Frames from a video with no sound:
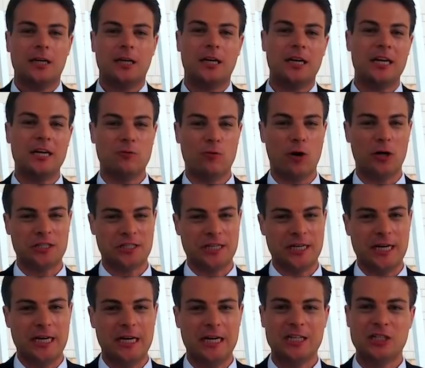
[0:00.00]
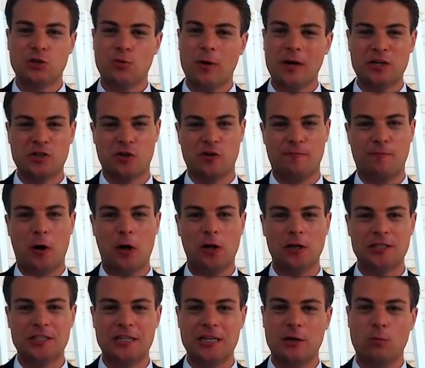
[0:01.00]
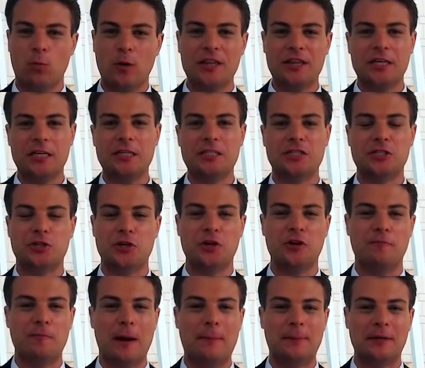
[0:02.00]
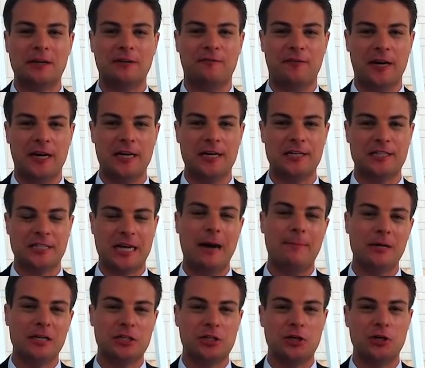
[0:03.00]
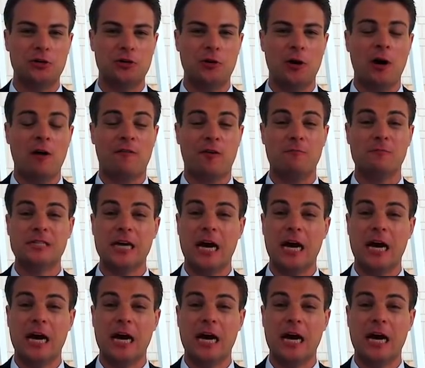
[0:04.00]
Gideon Rozner here, Director of Policy with the Institute of Public Affairs, coming to you from